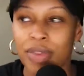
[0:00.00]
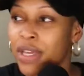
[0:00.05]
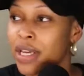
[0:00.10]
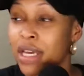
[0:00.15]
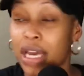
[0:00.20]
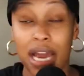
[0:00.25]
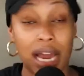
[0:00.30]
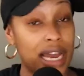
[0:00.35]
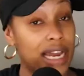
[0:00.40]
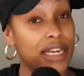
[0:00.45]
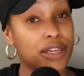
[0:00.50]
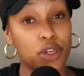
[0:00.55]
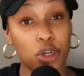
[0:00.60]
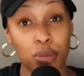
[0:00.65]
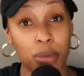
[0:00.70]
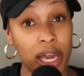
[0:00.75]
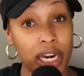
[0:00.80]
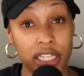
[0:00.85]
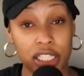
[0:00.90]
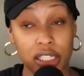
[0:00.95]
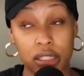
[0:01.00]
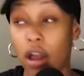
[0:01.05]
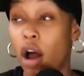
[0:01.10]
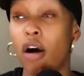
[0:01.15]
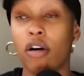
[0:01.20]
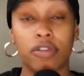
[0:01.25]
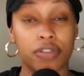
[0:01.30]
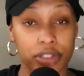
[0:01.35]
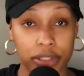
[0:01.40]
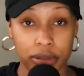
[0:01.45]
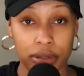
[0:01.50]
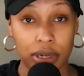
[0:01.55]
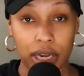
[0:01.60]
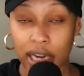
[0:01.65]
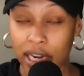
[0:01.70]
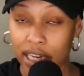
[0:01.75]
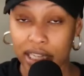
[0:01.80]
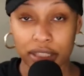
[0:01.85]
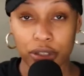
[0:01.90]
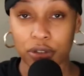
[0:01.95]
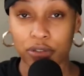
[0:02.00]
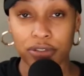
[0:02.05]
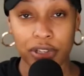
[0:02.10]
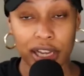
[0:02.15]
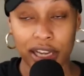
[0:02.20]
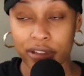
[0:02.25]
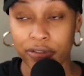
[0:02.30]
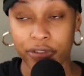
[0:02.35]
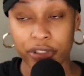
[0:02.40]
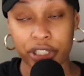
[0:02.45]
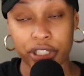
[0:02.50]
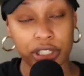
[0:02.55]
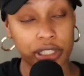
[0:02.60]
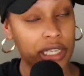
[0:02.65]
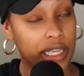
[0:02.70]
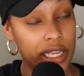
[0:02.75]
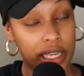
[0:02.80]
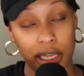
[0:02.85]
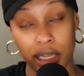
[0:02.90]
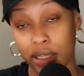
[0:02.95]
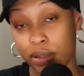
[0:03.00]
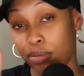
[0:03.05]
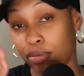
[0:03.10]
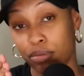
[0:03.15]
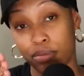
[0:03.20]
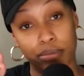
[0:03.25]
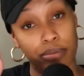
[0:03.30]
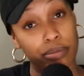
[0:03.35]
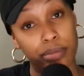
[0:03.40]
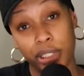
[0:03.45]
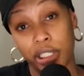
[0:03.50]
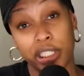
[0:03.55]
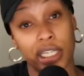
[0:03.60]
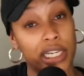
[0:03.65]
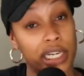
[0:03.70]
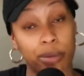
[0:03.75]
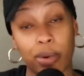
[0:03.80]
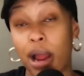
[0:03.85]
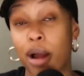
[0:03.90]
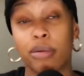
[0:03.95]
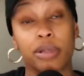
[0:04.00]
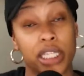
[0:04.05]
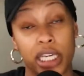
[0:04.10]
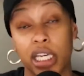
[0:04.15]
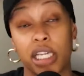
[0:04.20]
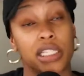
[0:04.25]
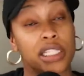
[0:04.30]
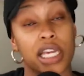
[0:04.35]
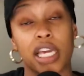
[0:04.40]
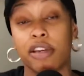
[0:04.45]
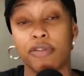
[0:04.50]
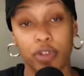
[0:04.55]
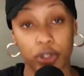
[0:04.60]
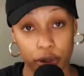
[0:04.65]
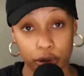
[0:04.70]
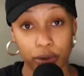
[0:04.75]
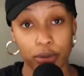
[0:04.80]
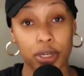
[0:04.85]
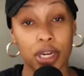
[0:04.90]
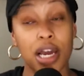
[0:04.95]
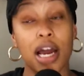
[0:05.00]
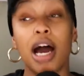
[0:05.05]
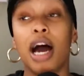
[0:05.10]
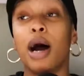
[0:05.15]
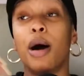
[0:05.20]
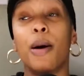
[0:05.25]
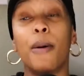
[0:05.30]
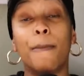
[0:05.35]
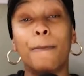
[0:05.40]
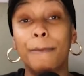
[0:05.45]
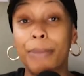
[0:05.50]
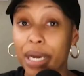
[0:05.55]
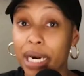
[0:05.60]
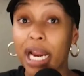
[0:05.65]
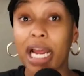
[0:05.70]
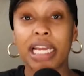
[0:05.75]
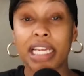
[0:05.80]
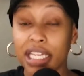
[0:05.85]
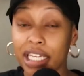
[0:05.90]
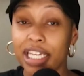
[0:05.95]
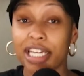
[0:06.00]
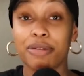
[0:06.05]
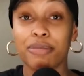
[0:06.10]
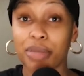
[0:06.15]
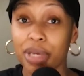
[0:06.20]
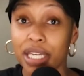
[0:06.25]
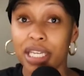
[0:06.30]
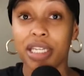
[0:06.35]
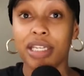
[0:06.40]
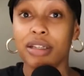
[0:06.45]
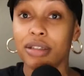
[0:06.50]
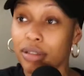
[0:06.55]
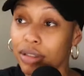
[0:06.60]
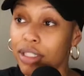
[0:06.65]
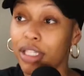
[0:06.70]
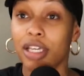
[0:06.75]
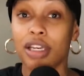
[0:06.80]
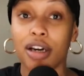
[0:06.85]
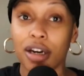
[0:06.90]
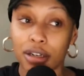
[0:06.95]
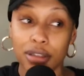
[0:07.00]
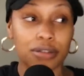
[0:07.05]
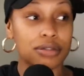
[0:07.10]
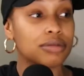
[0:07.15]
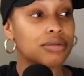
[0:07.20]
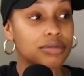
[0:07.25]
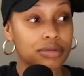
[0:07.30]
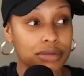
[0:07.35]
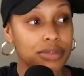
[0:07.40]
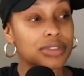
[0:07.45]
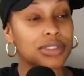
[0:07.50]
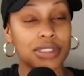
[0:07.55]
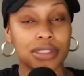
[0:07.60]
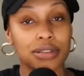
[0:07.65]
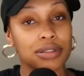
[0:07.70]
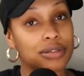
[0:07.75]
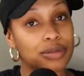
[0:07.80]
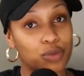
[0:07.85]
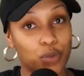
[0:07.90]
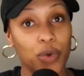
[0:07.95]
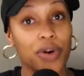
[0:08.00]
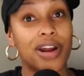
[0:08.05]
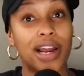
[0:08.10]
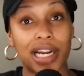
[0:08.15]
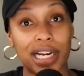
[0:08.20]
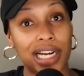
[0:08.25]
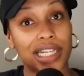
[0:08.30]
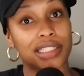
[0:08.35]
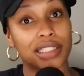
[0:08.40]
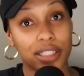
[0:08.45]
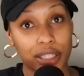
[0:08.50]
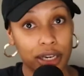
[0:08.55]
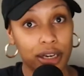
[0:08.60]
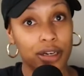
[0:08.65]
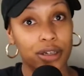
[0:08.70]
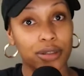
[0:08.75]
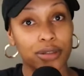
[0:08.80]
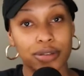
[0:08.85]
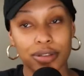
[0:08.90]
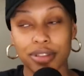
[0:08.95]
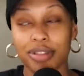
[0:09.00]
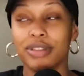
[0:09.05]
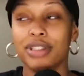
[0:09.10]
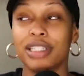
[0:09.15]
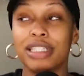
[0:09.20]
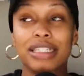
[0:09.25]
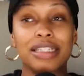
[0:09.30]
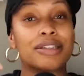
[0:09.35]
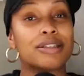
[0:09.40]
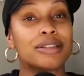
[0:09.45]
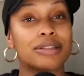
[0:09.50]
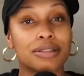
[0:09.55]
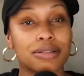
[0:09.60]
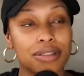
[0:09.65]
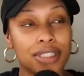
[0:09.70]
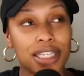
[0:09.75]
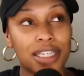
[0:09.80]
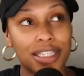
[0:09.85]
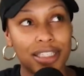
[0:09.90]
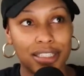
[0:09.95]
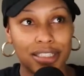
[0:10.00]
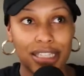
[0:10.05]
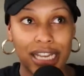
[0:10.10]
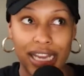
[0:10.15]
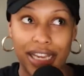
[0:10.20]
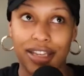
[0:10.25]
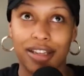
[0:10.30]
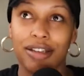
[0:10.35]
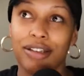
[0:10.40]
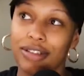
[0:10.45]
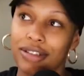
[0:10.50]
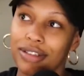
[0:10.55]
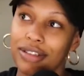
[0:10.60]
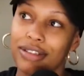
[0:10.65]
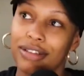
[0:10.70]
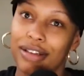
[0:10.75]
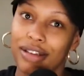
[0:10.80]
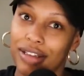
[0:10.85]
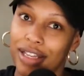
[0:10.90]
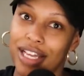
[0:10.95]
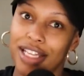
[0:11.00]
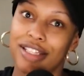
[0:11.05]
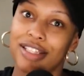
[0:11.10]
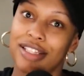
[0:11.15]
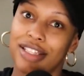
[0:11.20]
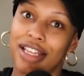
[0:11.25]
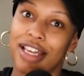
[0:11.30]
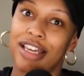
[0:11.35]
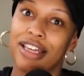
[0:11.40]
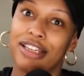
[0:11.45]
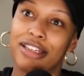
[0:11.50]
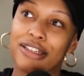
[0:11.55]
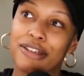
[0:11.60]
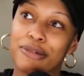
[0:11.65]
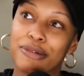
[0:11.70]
I ain't nobody's dolphin. I ain't no flying fish. And bitch, I probably can't save you. But I can get me, where I got to go in like less than